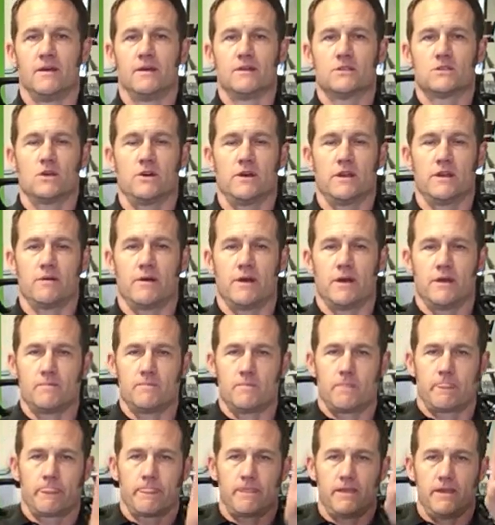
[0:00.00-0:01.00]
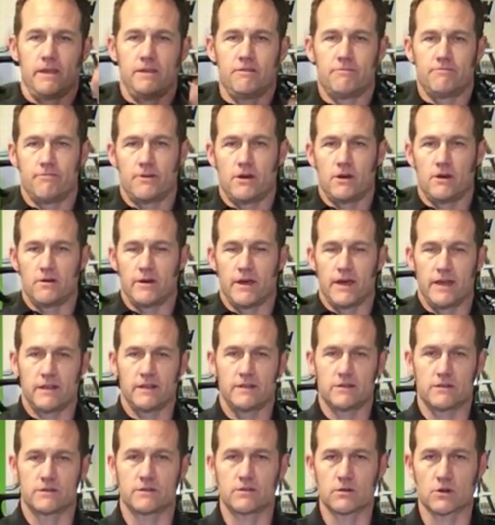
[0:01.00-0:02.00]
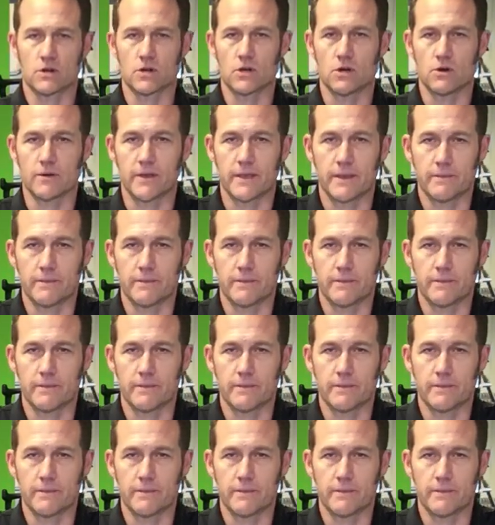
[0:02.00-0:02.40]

So anyway, info at Enduro